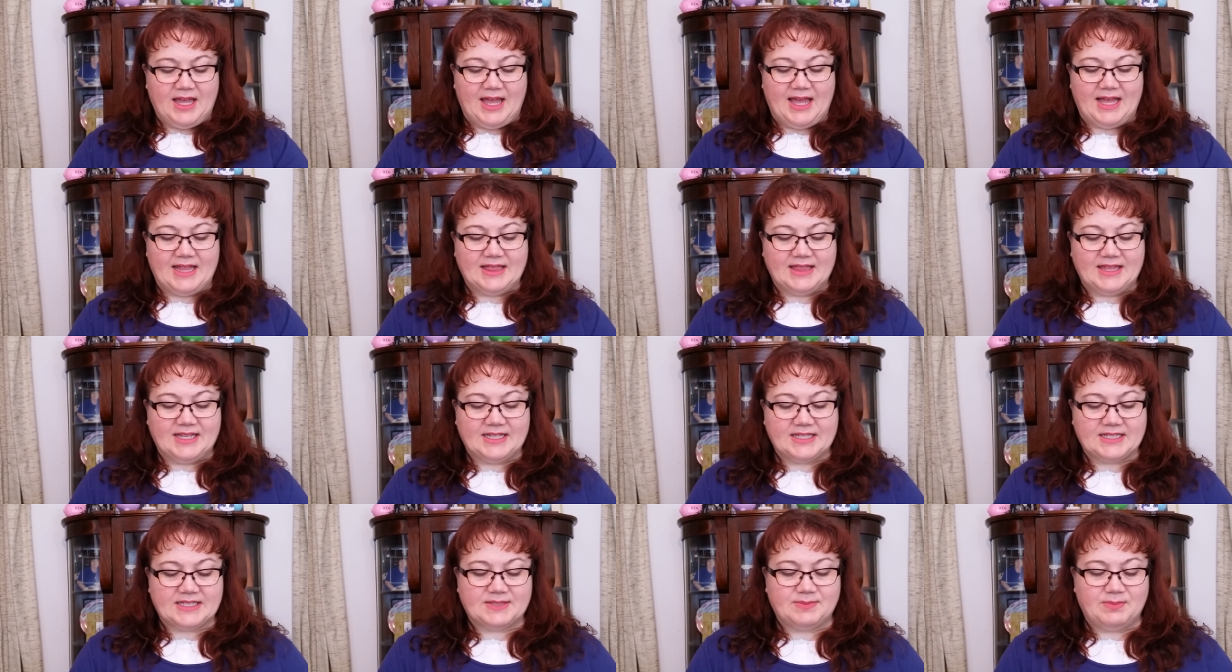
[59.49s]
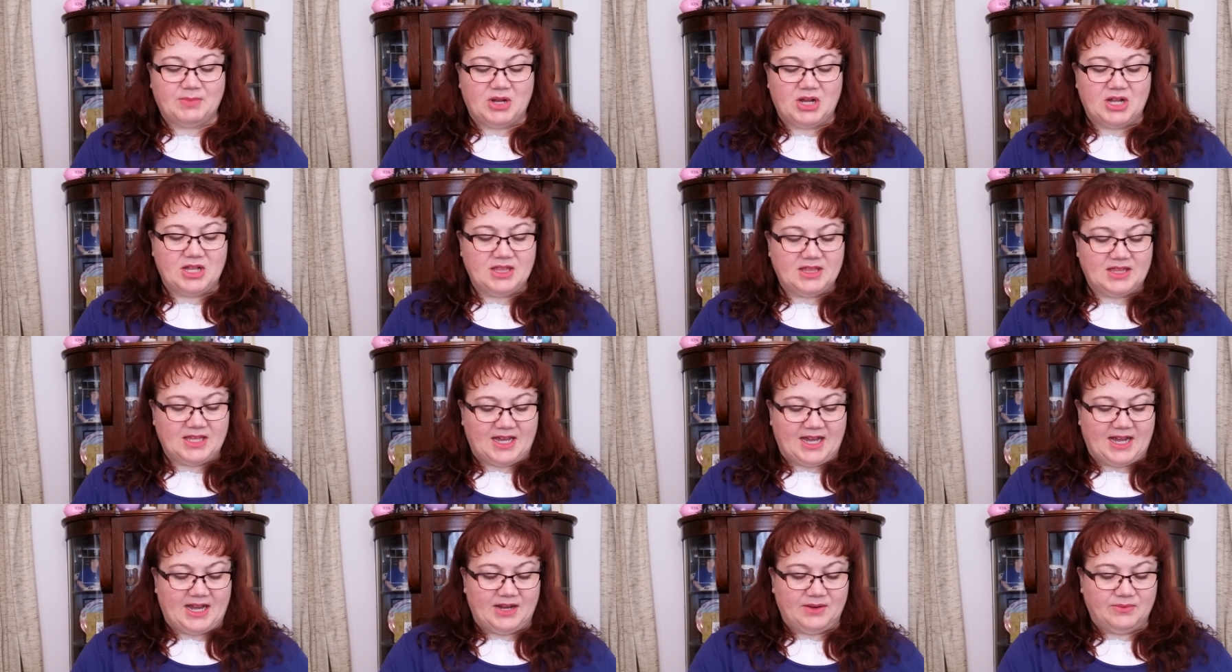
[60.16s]
And this
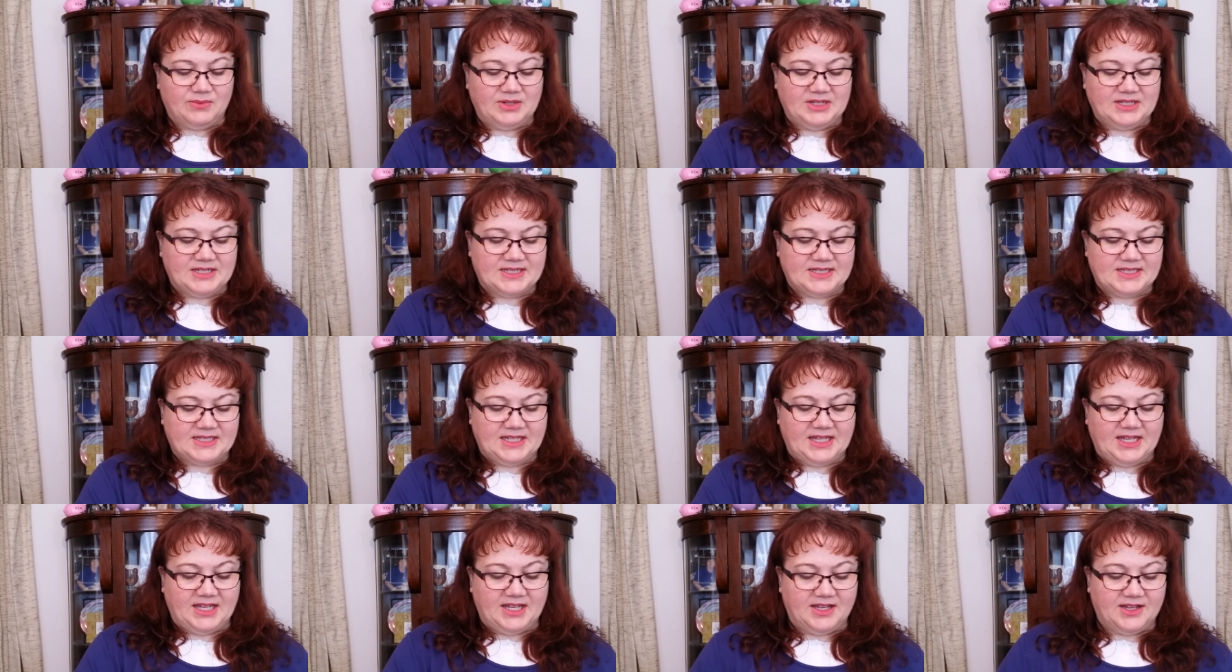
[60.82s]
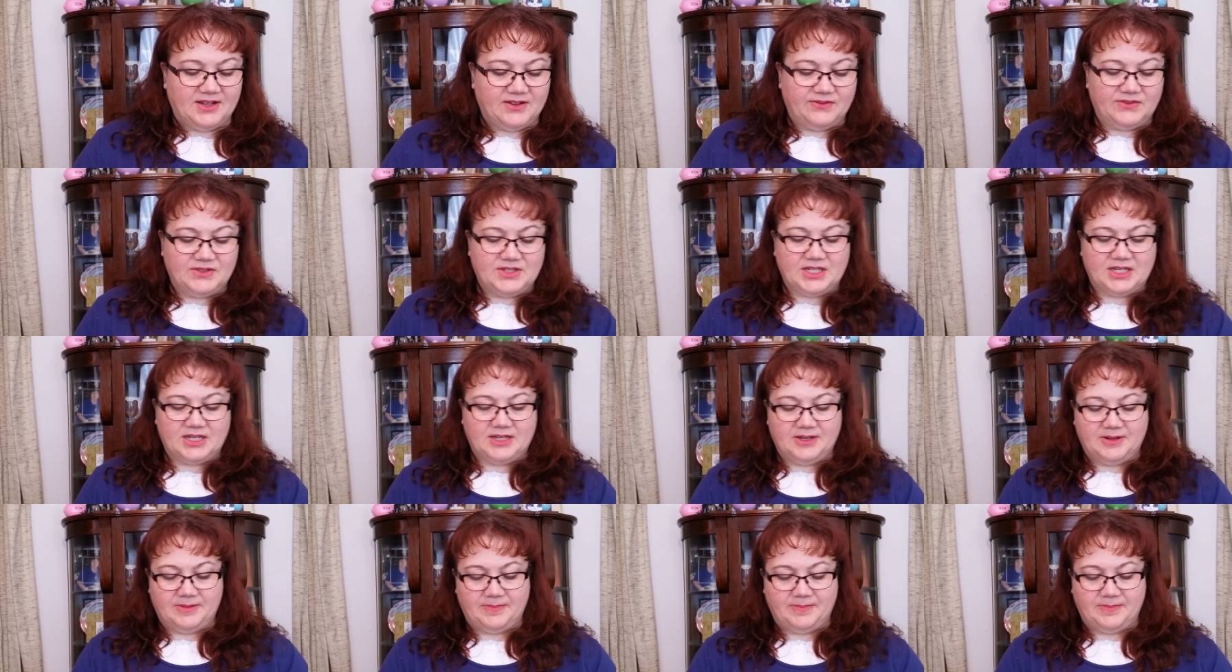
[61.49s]
month I received